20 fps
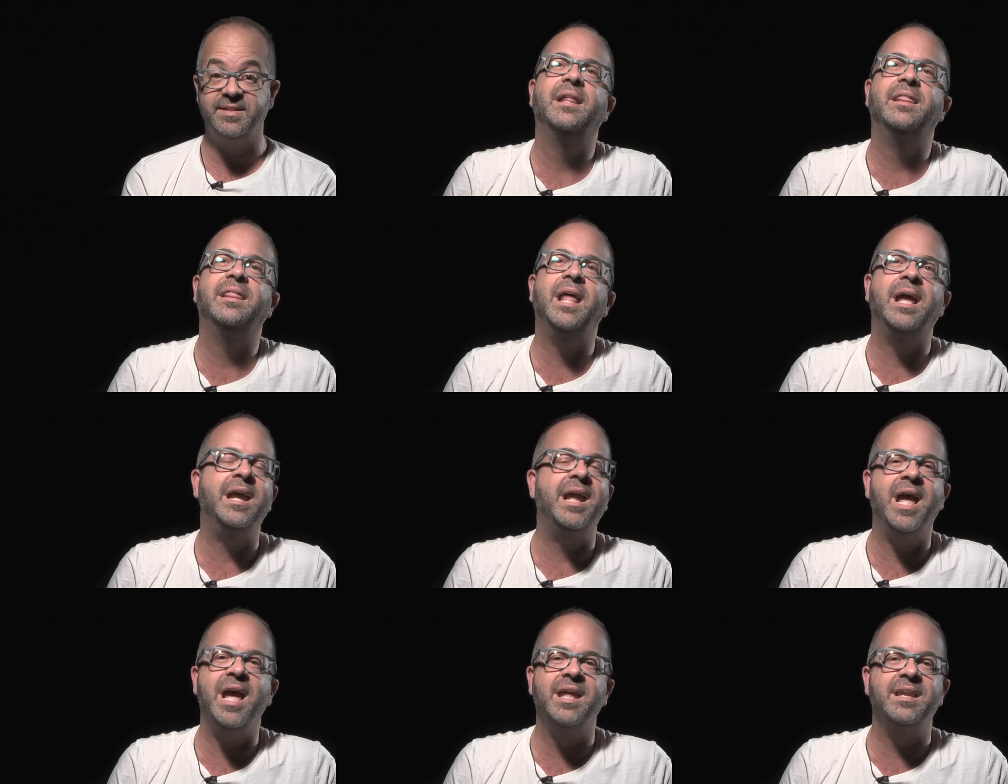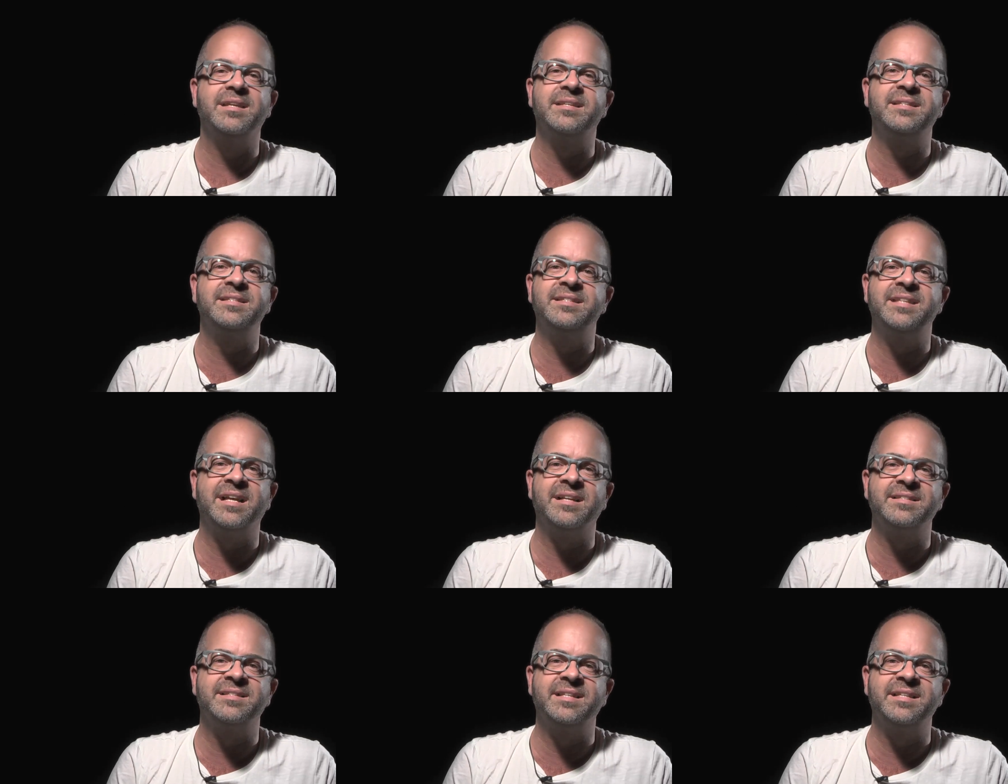That kind of
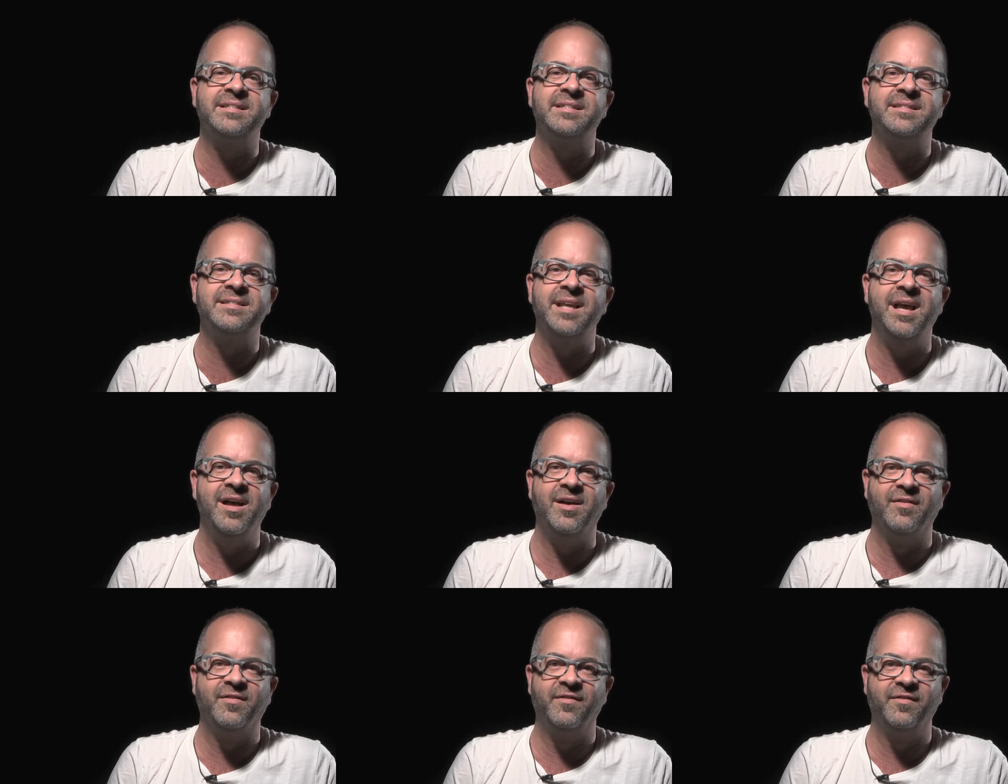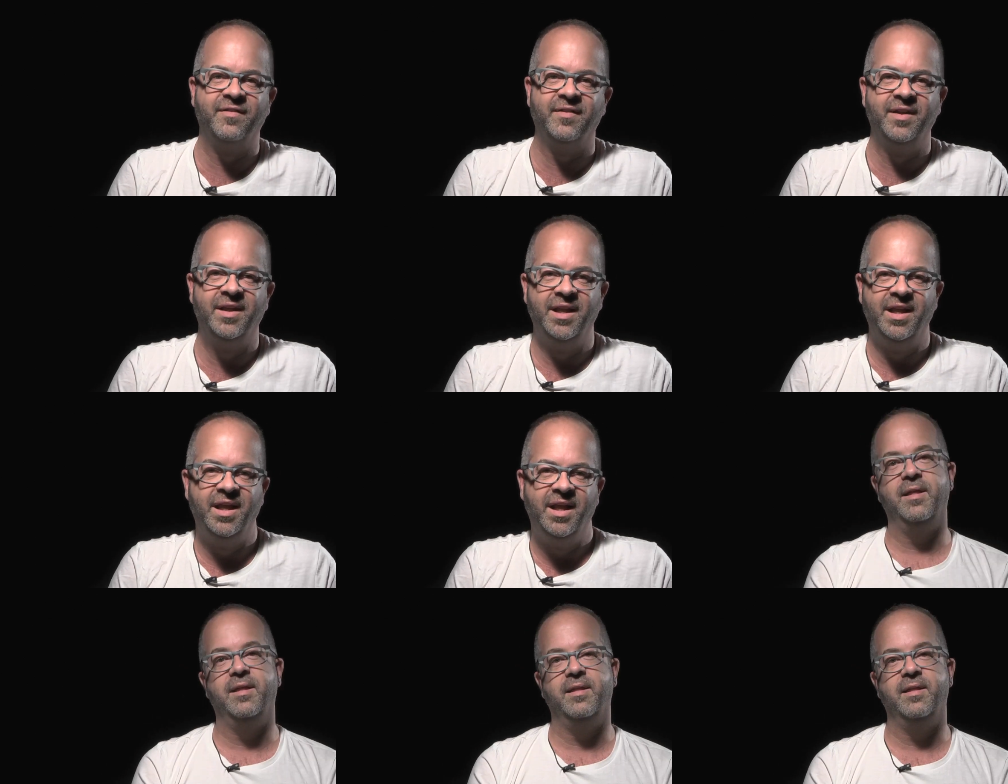sells itself.
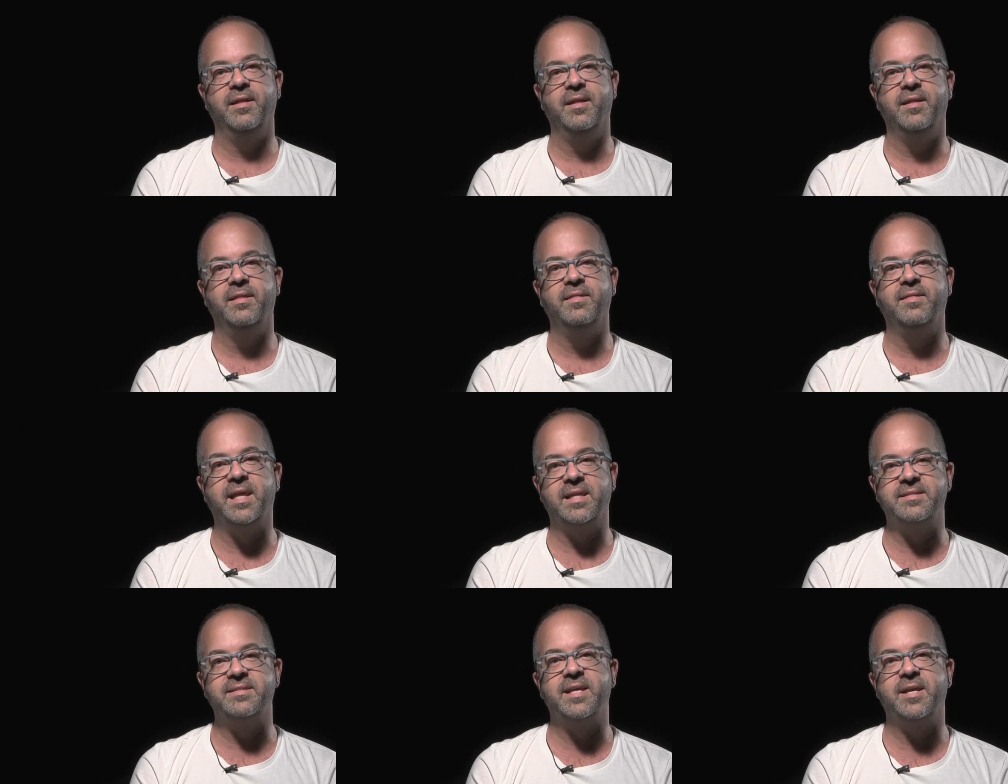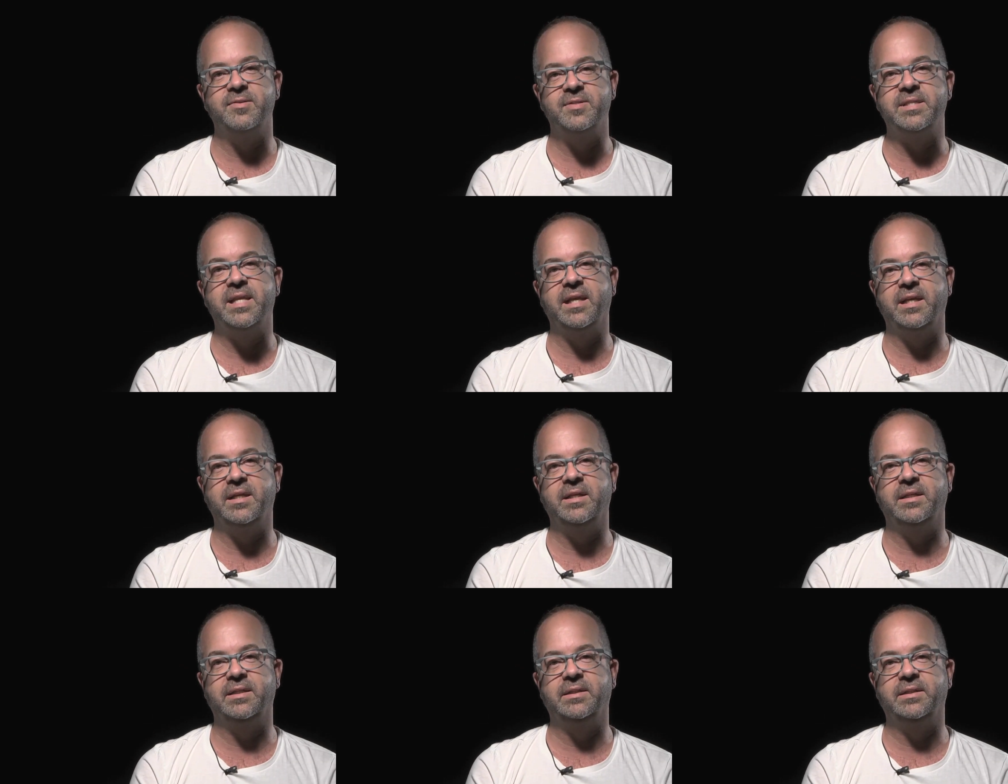That sounds like